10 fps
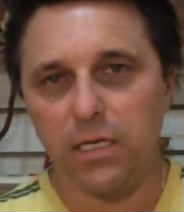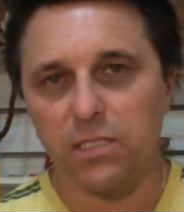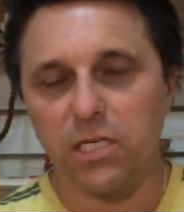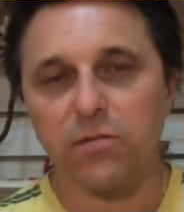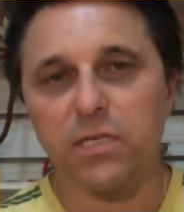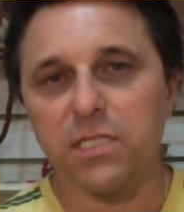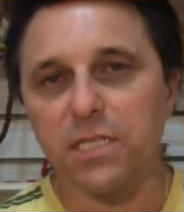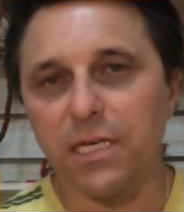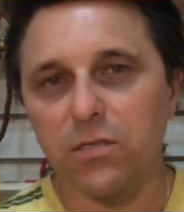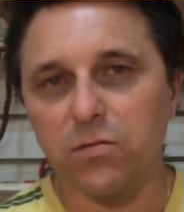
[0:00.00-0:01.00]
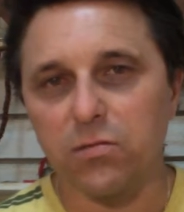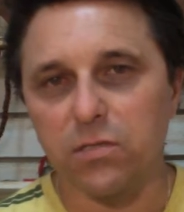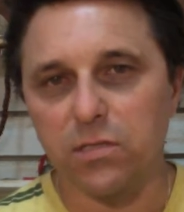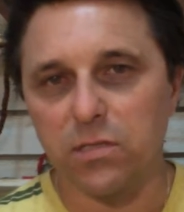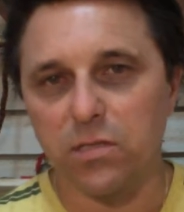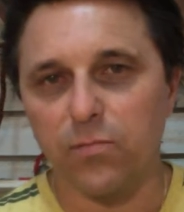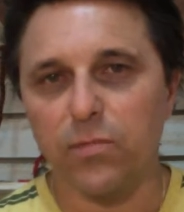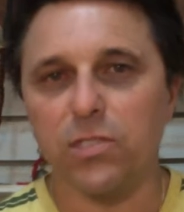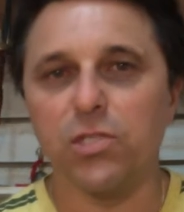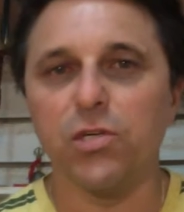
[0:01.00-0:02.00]
generally signals the
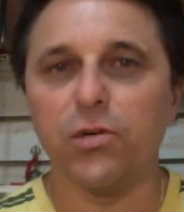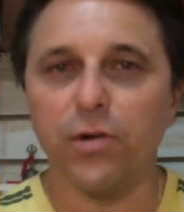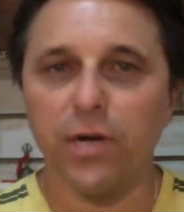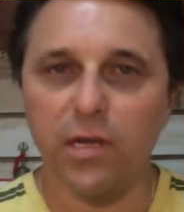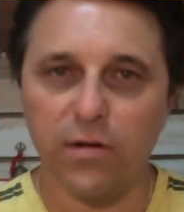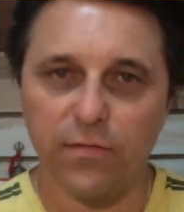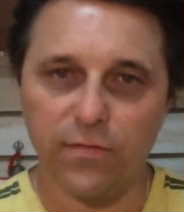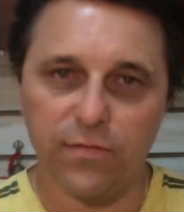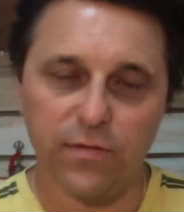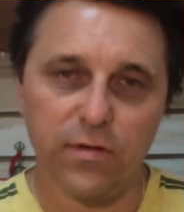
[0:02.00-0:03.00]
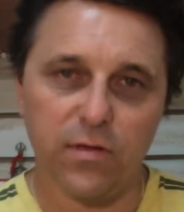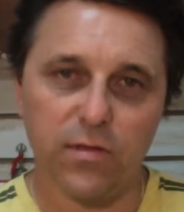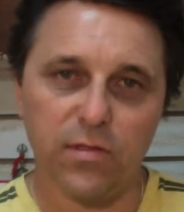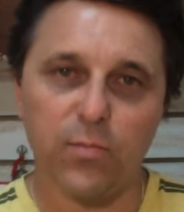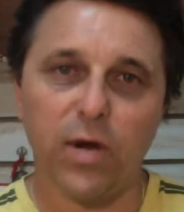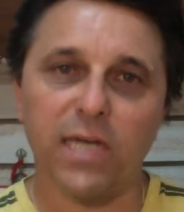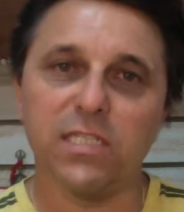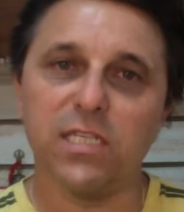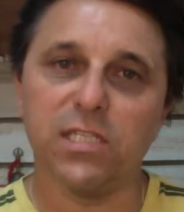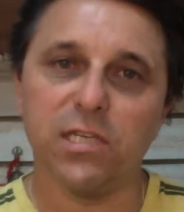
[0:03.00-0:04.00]
maturing of the
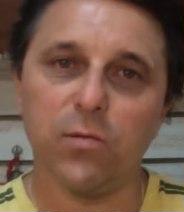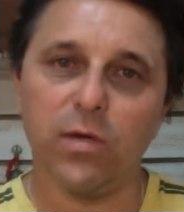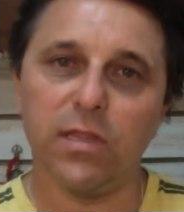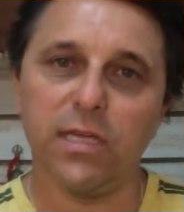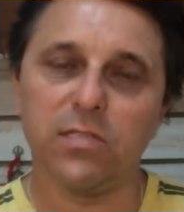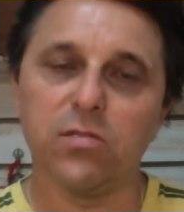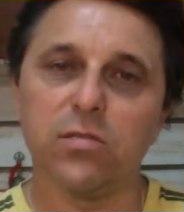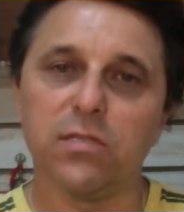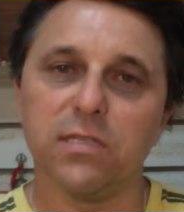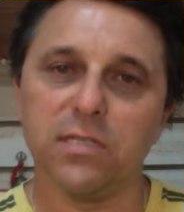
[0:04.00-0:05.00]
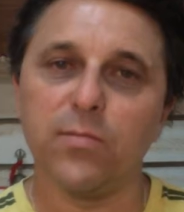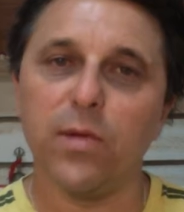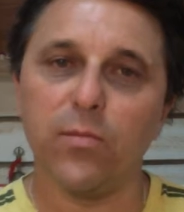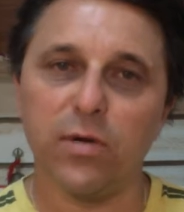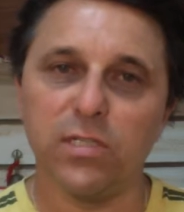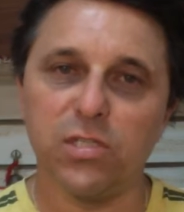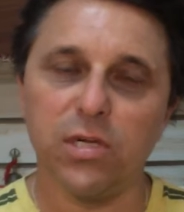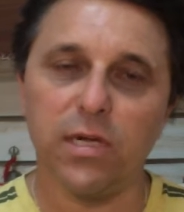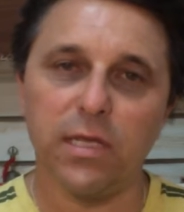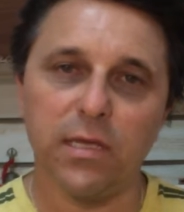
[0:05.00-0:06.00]
practitioner when they do the dismembering
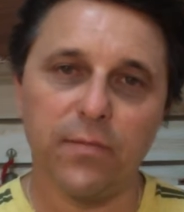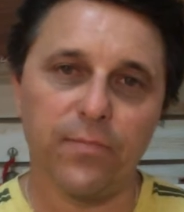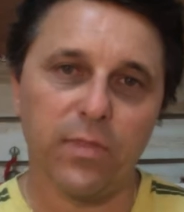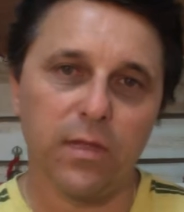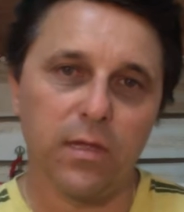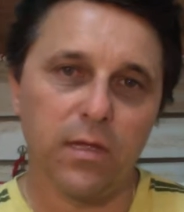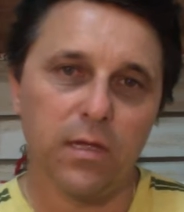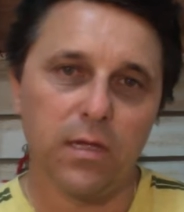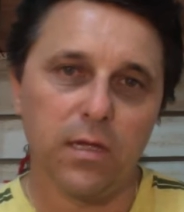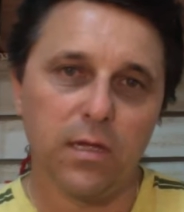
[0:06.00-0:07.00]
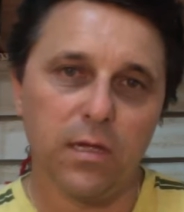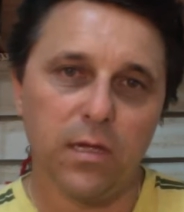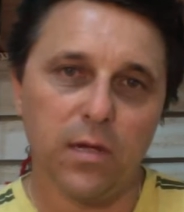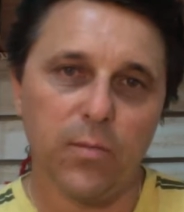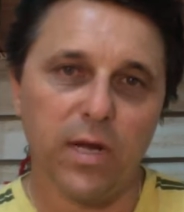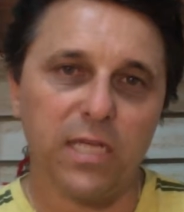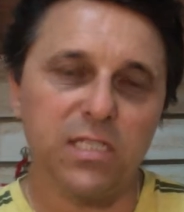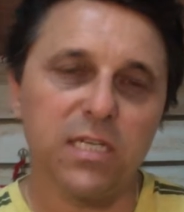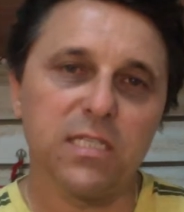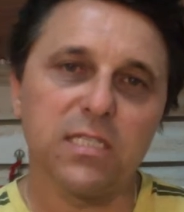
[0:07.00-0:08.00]
journey. But as
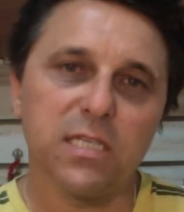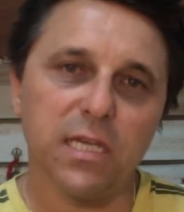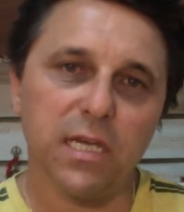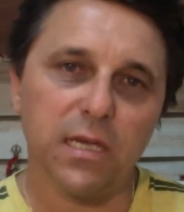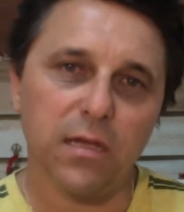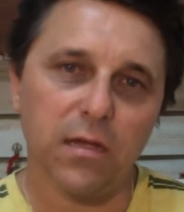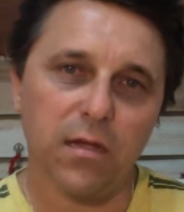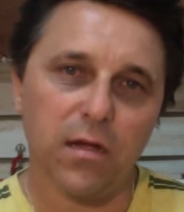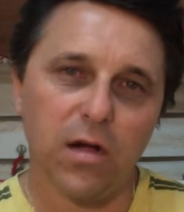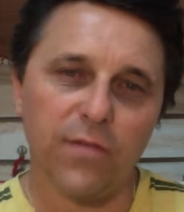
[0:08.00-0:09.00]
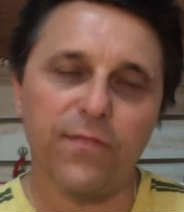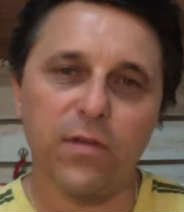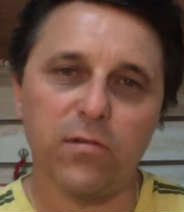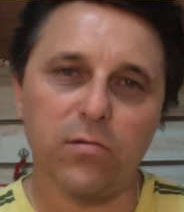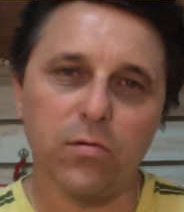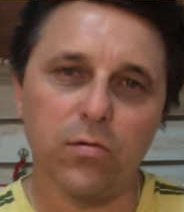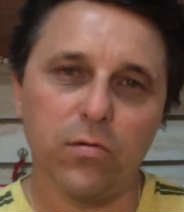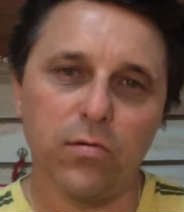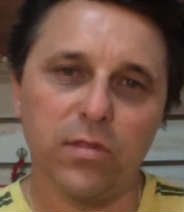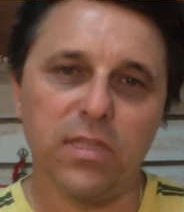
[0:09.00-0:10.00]
you can see, I
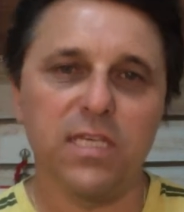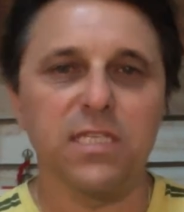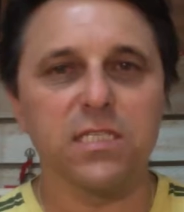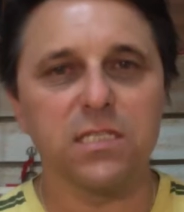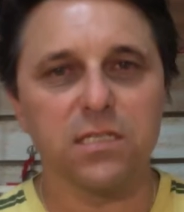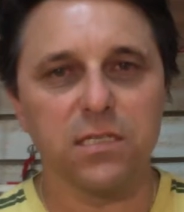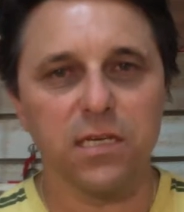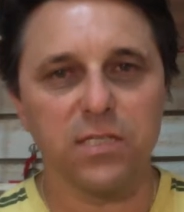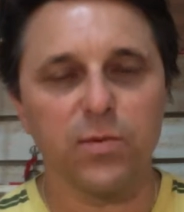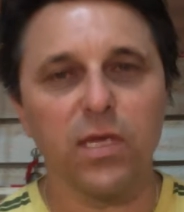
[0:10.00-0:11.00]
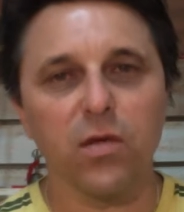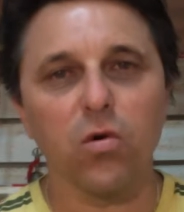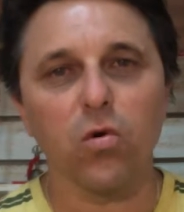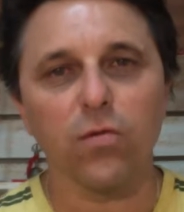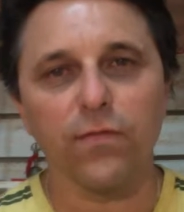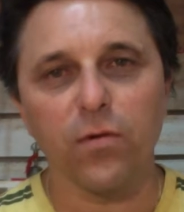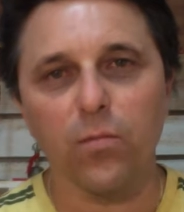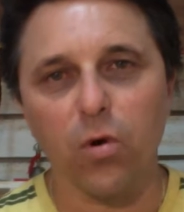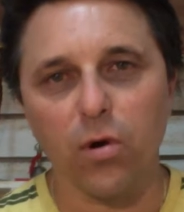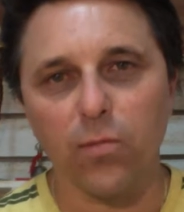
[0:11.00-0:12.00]
feel this is being called for
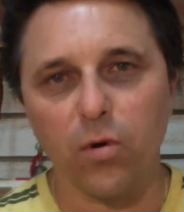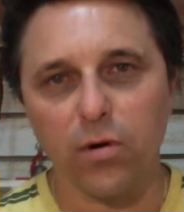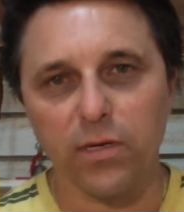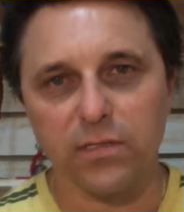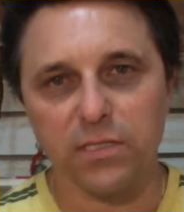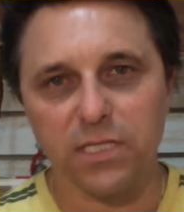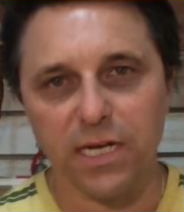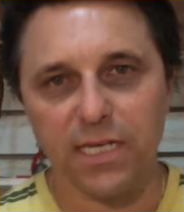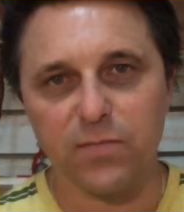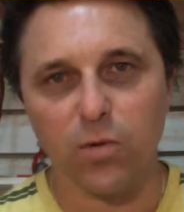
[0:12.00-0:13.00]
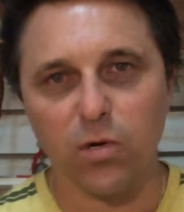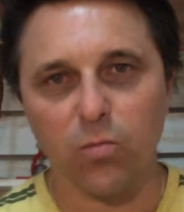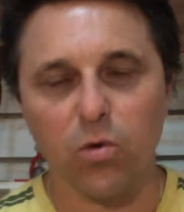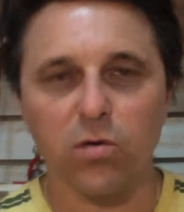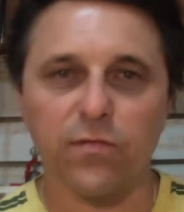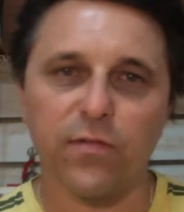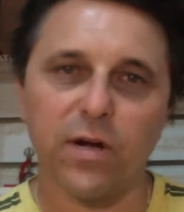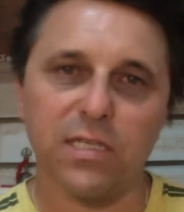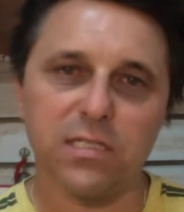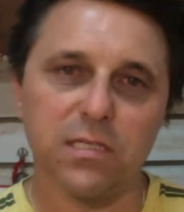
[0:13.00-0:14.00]
more and more in today's modern world for
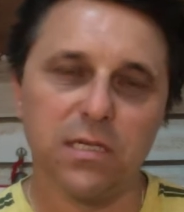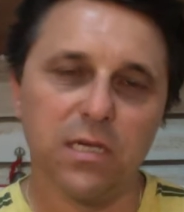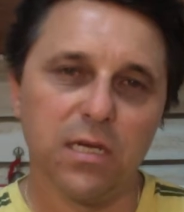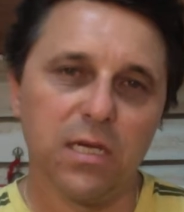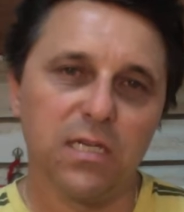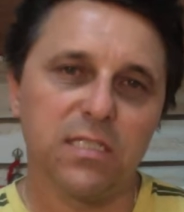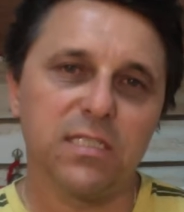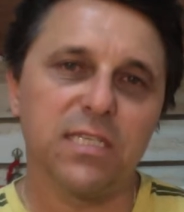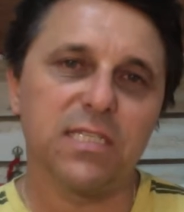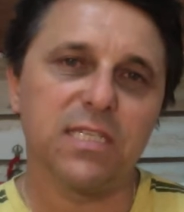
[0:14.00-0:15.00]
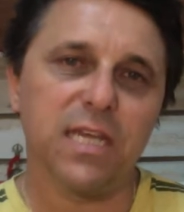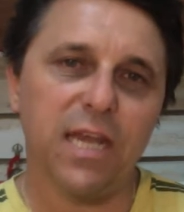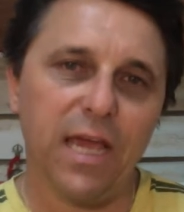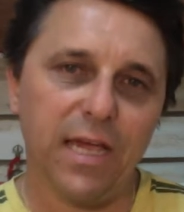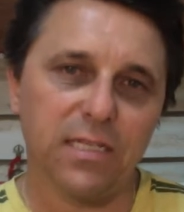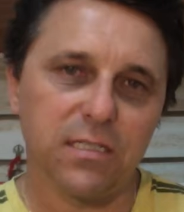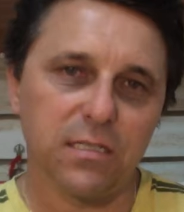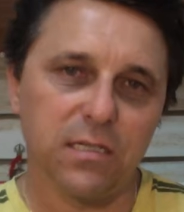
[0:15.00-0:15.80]
us to disconnect